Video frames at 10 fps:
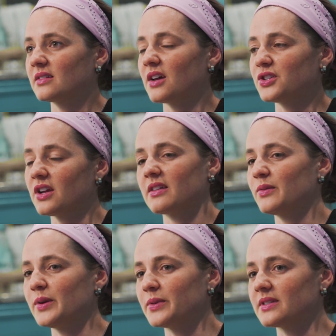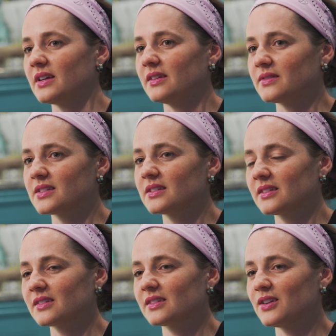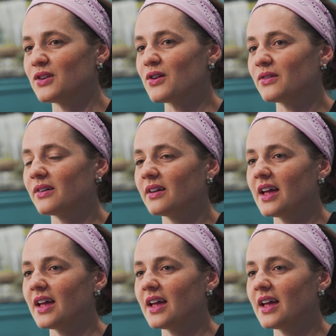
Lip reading: touching other people's lives, you know?